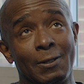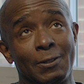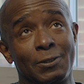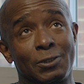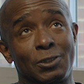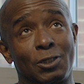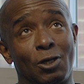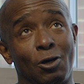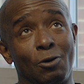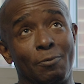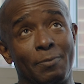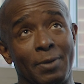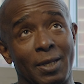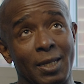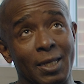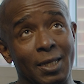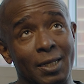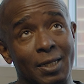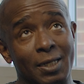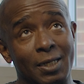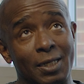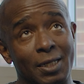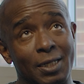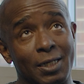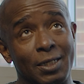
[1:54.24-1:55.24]
told
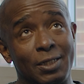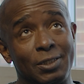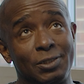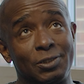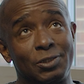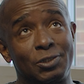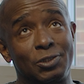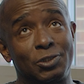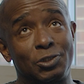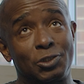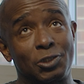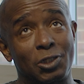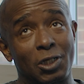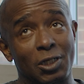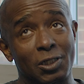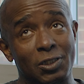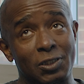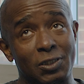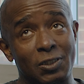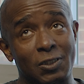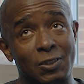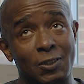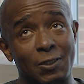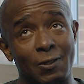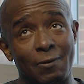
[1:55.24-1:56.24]
me is
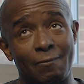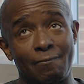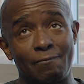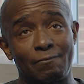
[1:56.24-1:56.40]
just